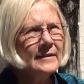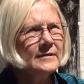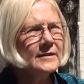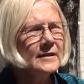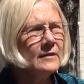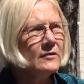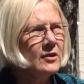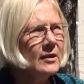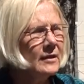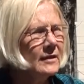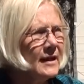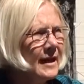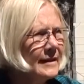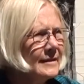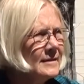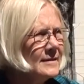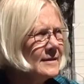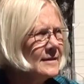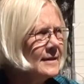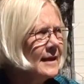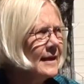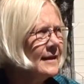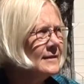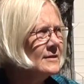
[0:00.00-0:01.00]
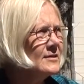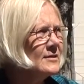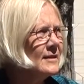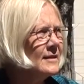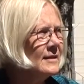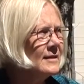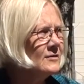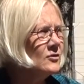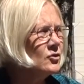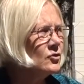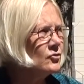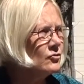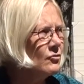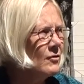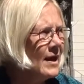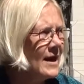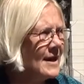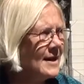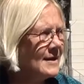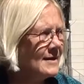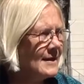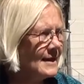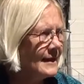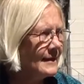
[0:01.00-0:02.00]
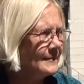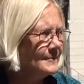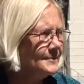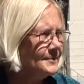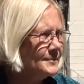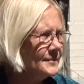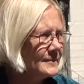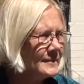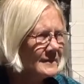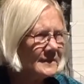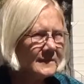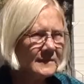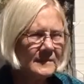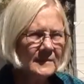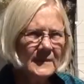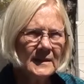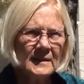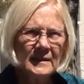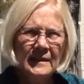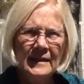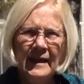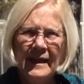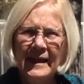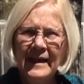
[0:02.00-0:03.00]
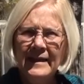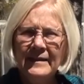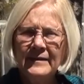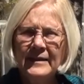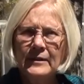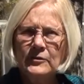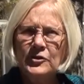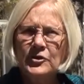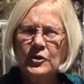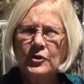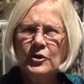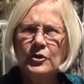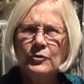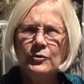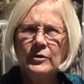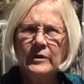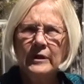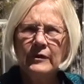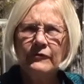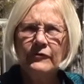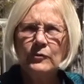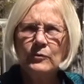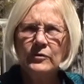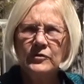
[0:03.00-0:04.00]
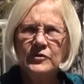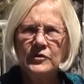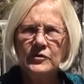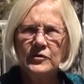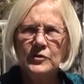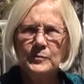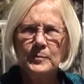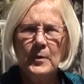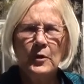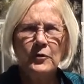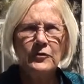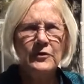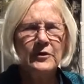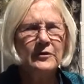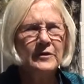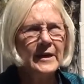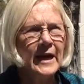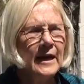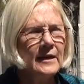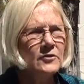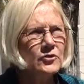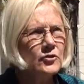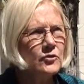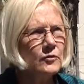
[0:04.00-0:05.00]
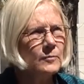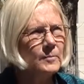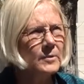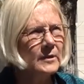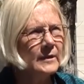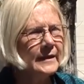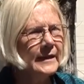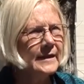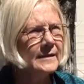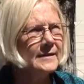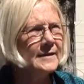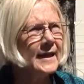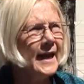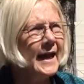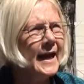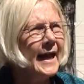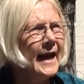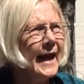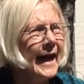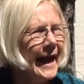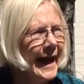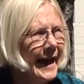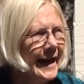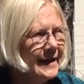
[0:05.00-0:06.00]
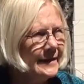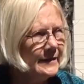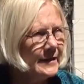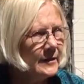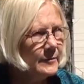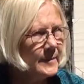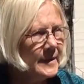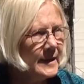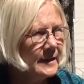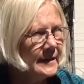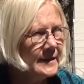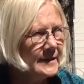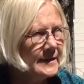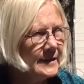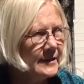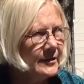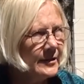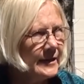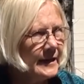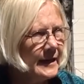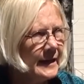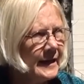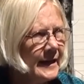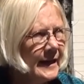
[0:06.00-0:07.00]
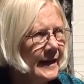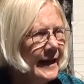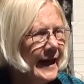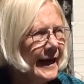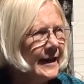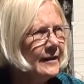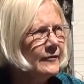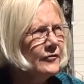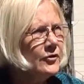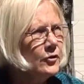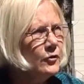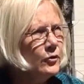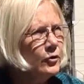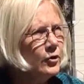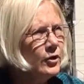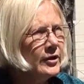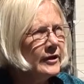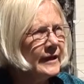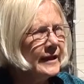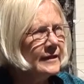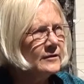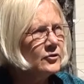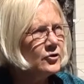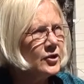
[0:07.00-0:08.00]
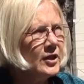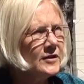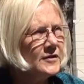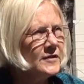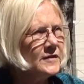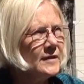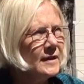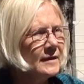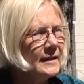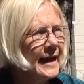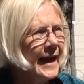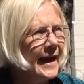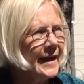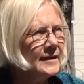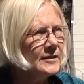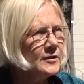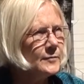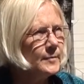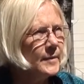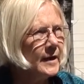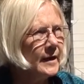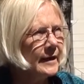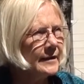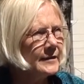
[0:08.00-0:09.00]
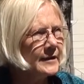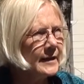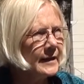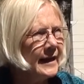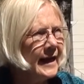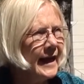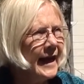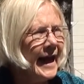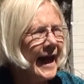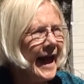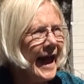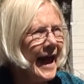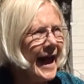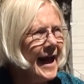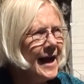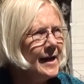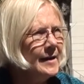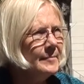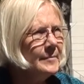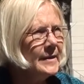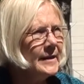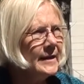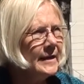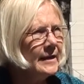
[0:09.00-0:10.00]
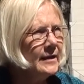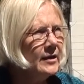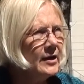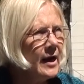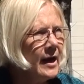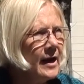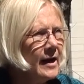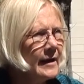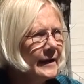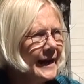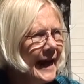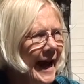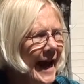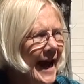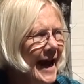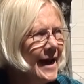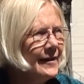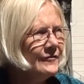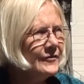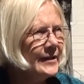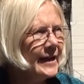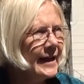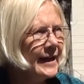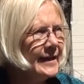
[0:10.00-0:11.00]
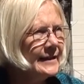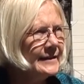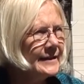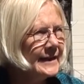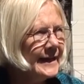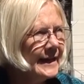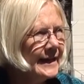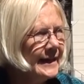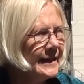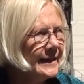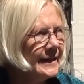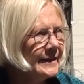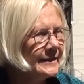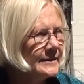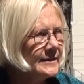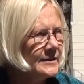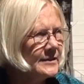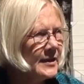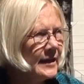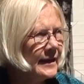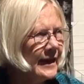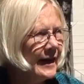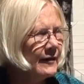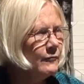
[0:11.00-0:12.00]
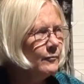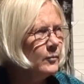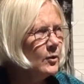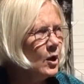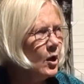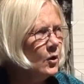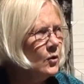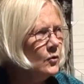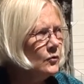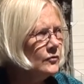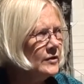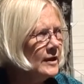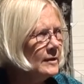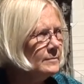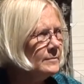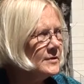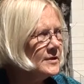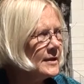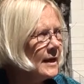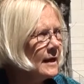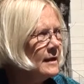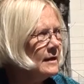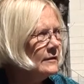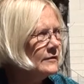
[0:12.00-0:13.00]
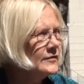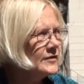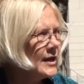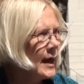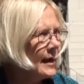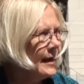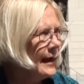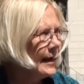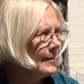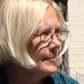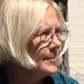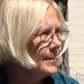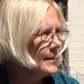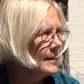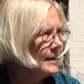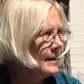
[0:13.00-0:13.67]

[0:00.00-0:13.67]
that the United States is training and their security forces, both their national police and their military. And if you look in just the last month, how many young Afghan kids have blown themselves up